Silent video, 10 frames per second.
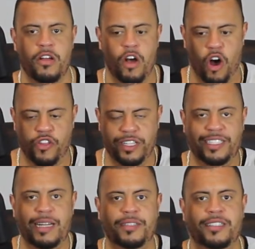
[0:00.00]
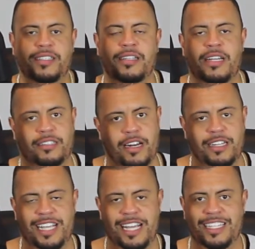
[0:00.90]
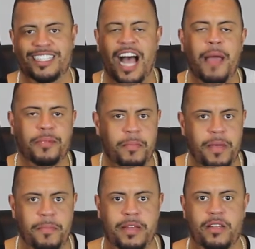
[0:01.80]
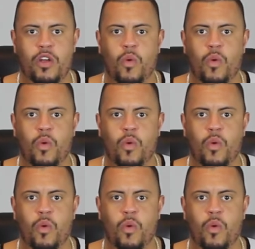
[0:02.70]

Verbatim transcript: All the steps is going to take, the time commitment,